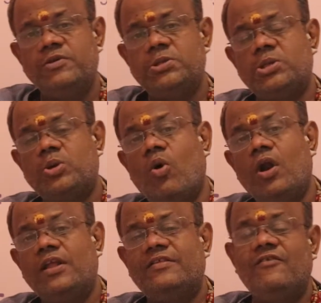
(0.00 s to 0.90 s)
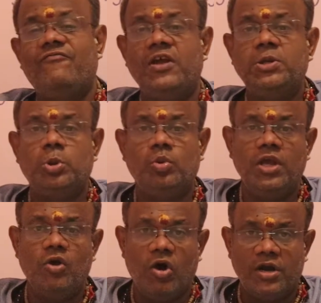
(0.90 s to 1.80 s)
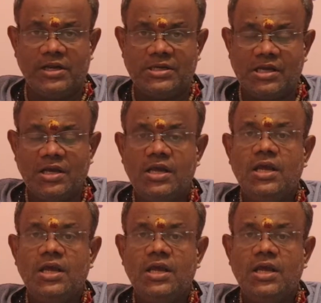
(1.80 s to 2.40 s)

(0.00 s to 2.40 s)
which is called as the Feng Shui audit.